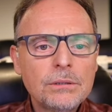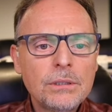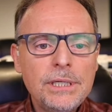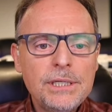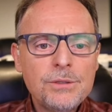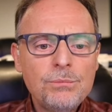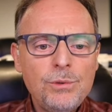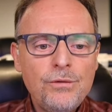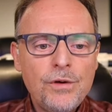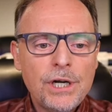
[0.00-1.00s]
Let's
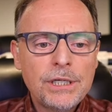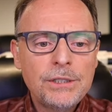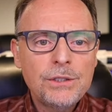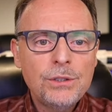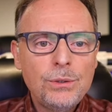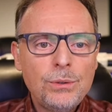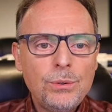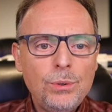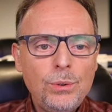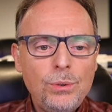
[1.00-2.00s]
move on
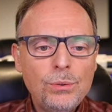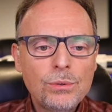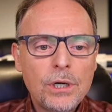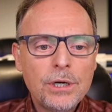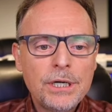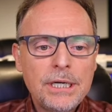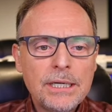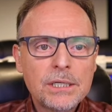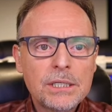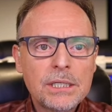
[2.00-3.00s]
to our
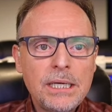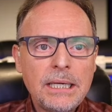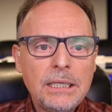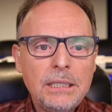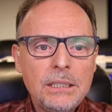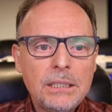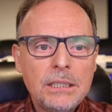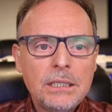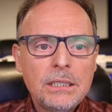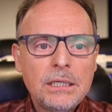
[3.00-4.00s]
next thing
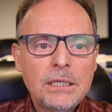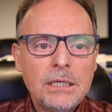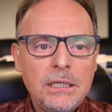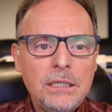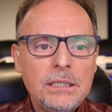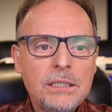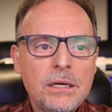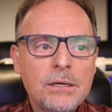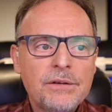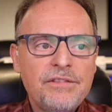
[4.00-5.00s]
is
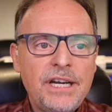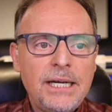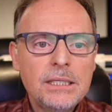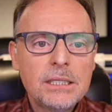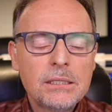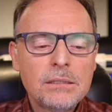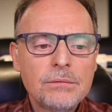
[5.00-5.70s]
artifacts.